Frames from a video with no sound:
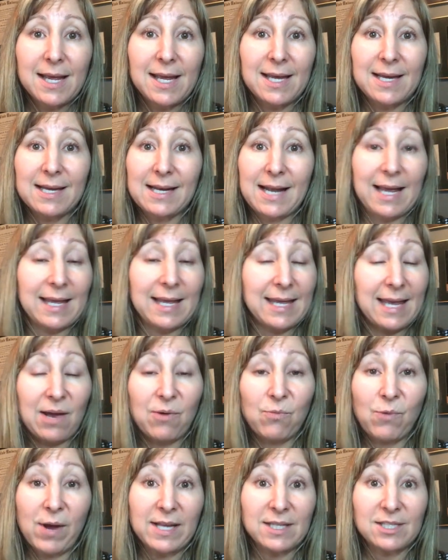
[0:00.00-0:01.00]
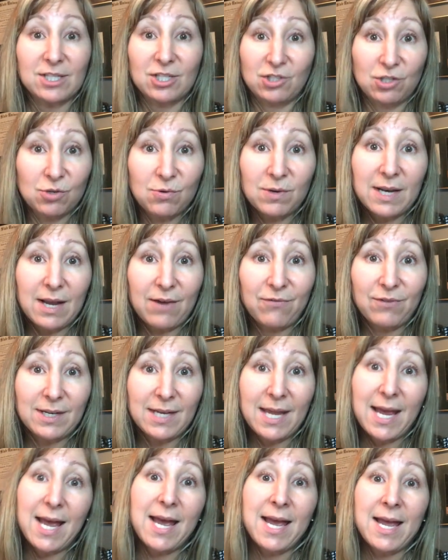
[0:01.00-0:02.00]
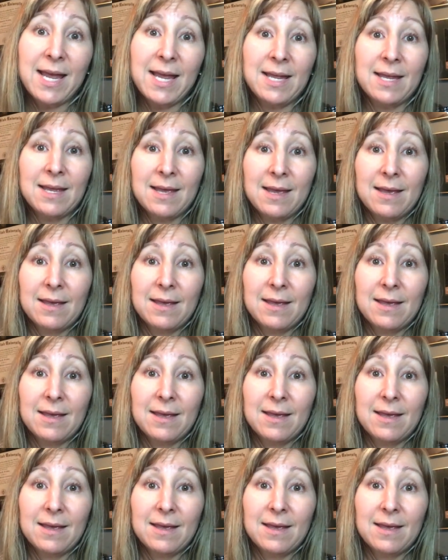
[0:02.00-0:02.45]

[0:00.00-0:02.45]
and I can't wait to do it every day.